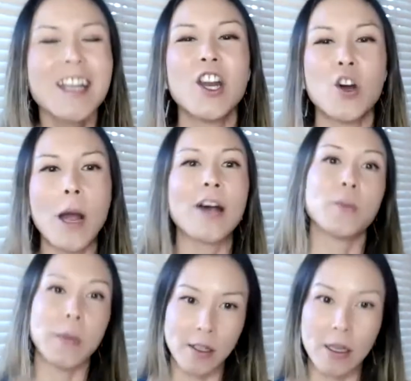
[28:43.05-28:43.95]
you know it has
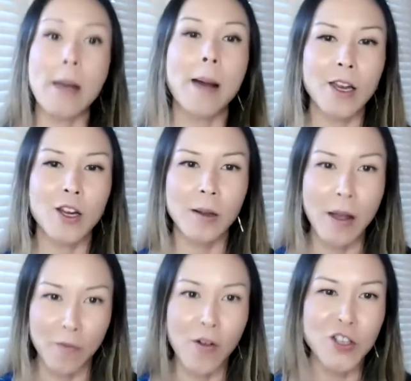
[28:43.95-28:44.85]
to be am i going to
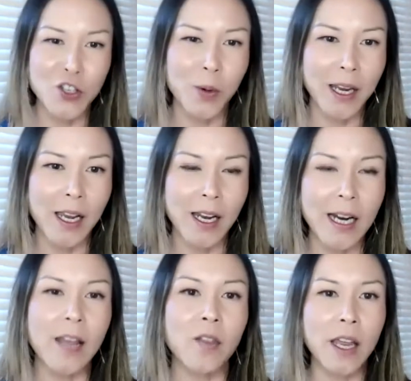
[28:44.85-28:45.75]
have fun doing it
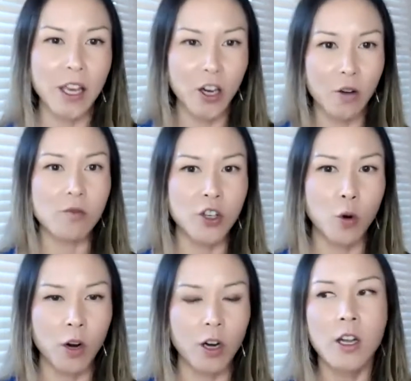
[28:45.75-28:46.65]
and i think you know
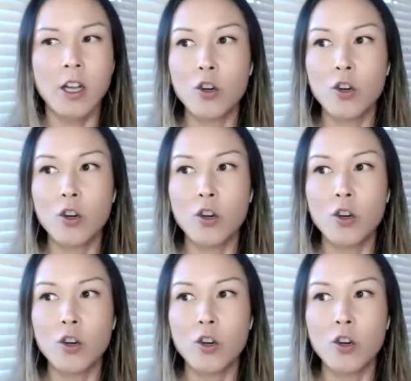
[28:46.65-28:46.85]
your